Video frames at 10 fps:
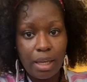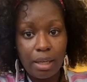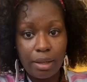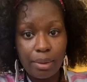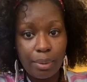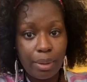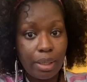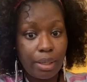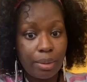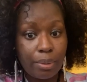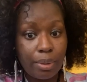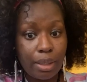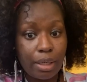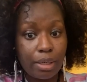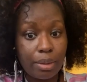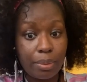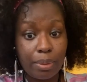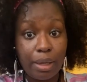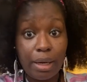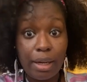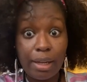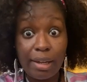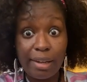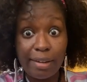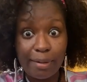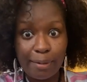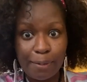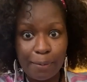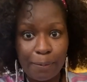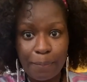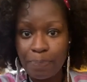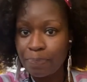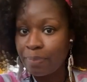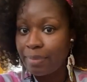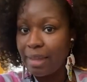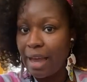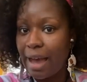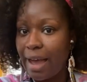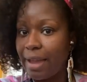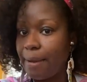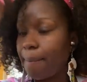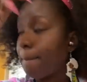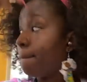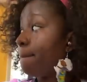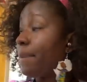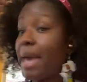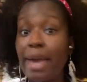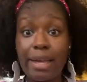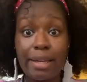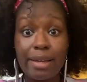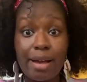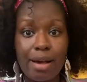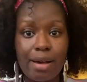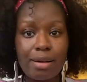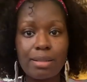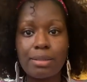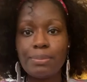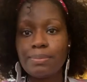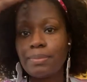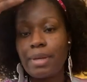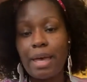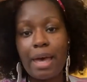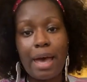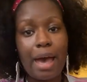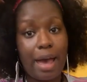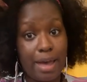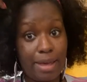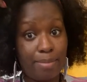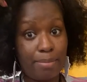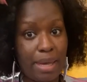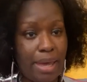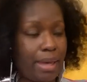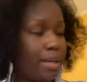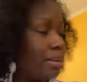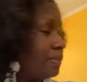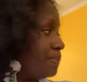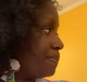Hello, hello, hello, hello. I am back, y'all. I am back.